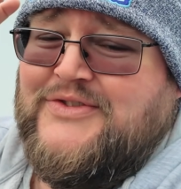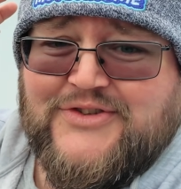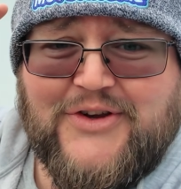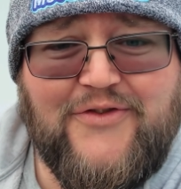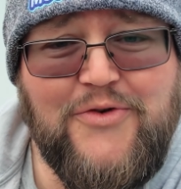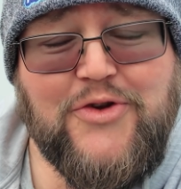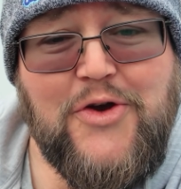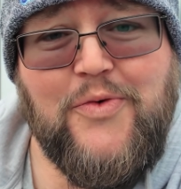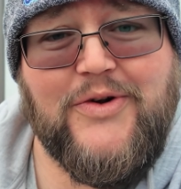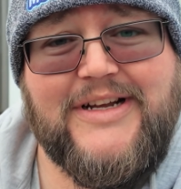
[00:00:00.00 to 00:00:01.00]
So if you
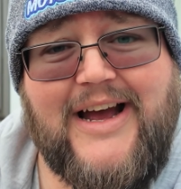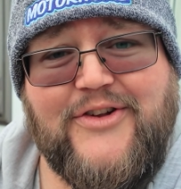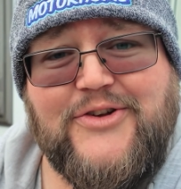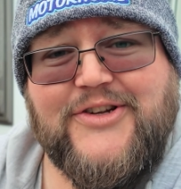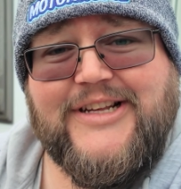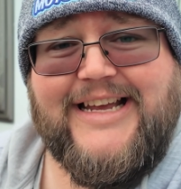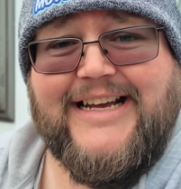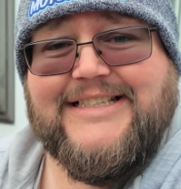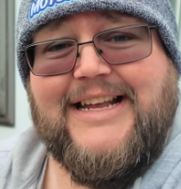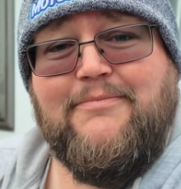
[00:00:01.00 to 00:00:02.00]
do want to have a look at the
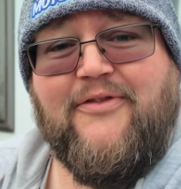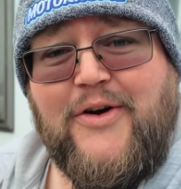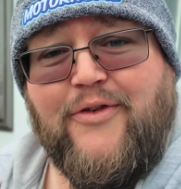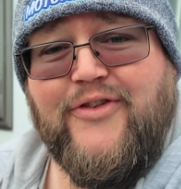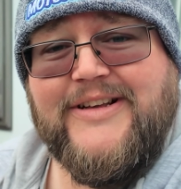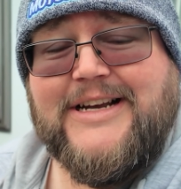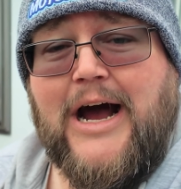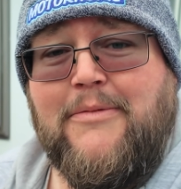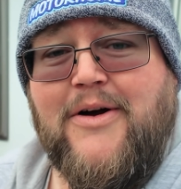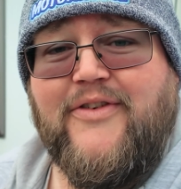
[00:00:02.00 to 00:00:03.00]
legs, then feel free to
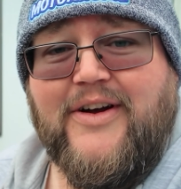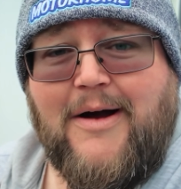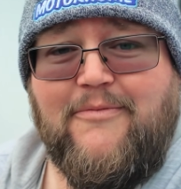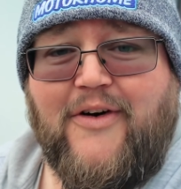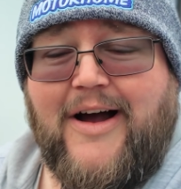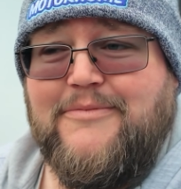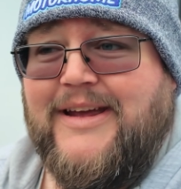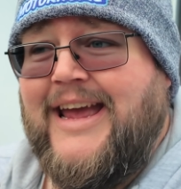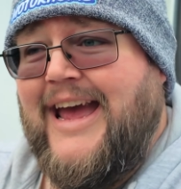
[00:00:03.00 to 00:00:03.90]
come over, come find me,